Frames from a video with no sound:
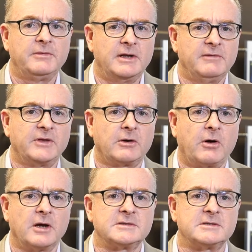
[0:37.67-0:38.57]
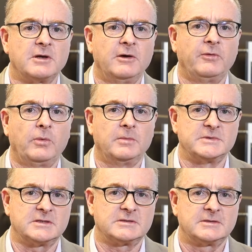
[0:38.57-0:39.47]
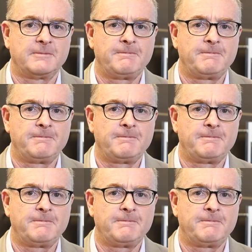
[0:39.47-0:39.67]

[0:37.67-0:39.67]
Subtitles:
than if the crisis overwhelms us.